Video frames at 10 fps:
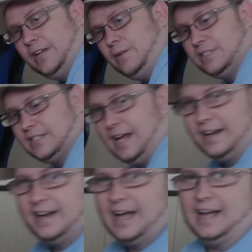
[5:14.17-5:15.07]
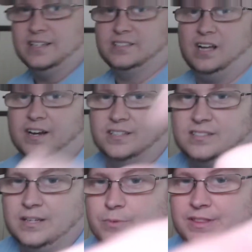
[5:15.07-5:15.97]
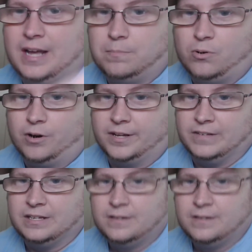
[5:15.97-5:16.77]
was kind of nice, honestly, with that part of it.